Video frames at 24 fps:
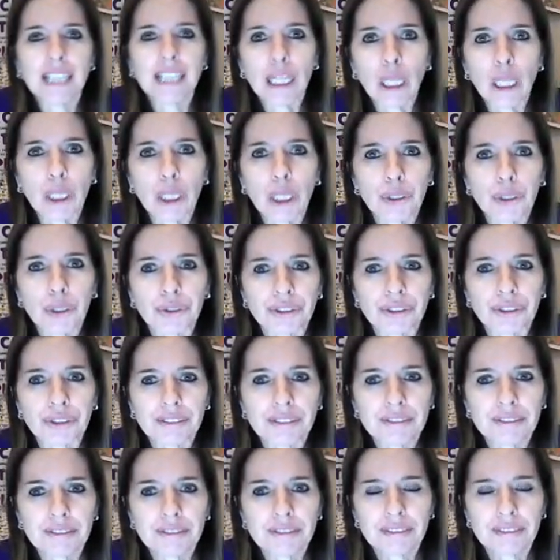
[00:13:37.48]
learn.
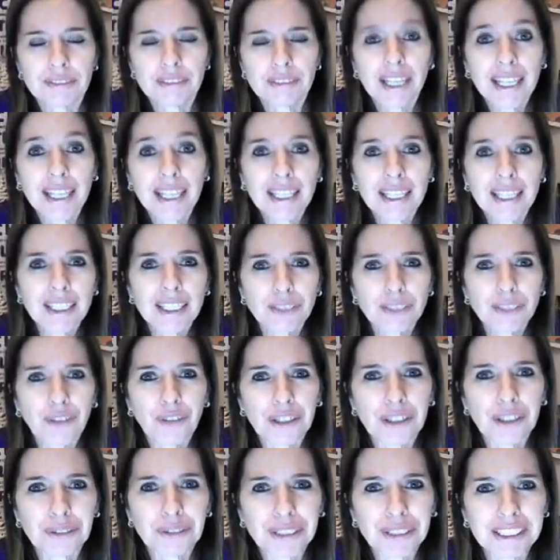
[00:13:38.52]
Let's
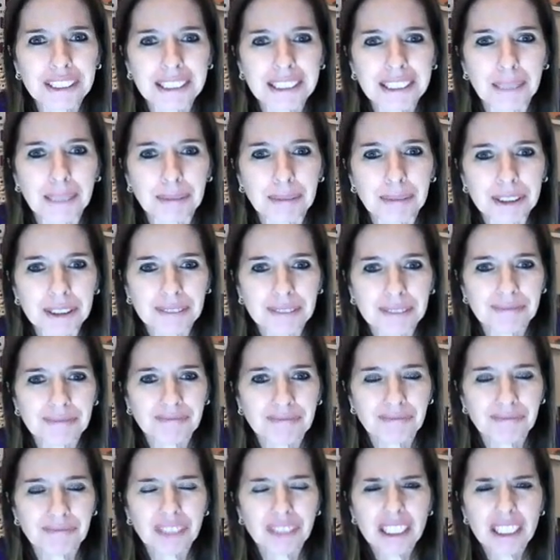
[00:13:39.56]
follow the steps.
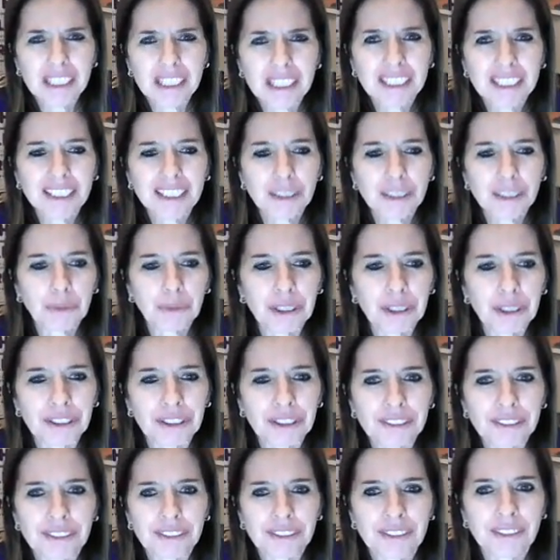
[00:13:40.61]
Look at the word.
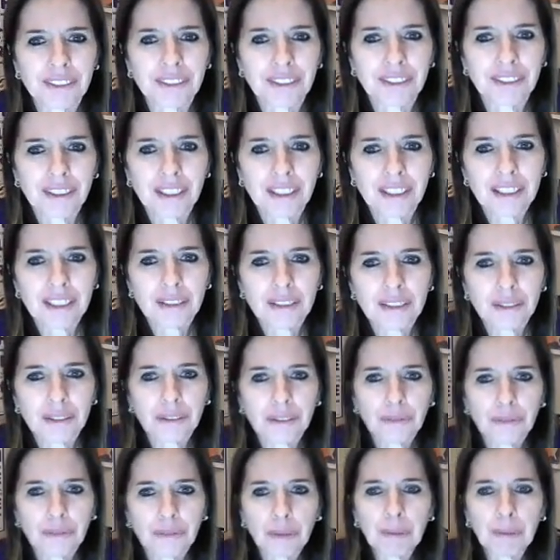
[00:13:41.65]

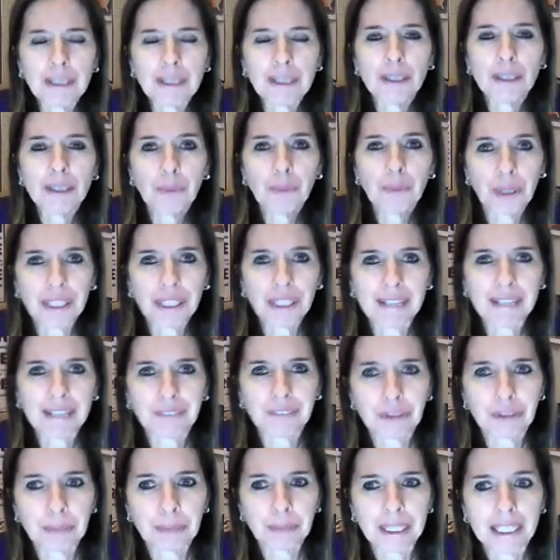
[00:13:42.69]
Repeat the word
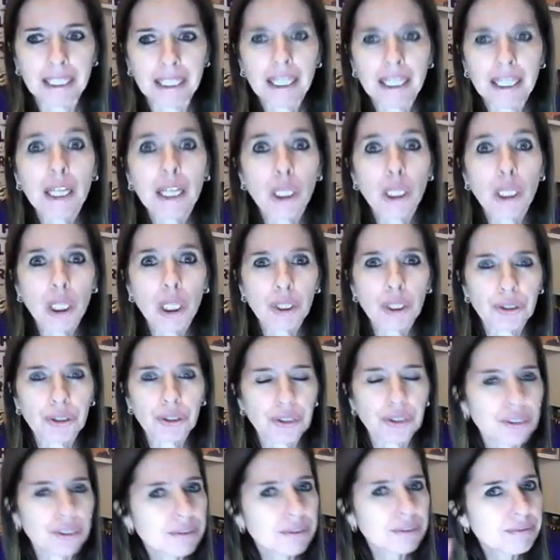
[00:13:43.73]
after me.
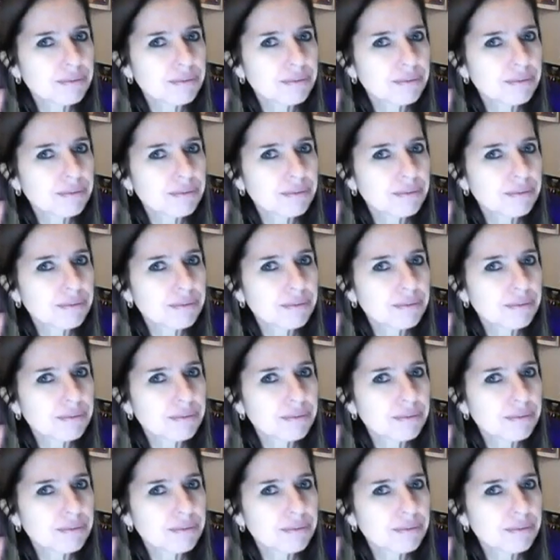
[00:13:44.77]
Learn.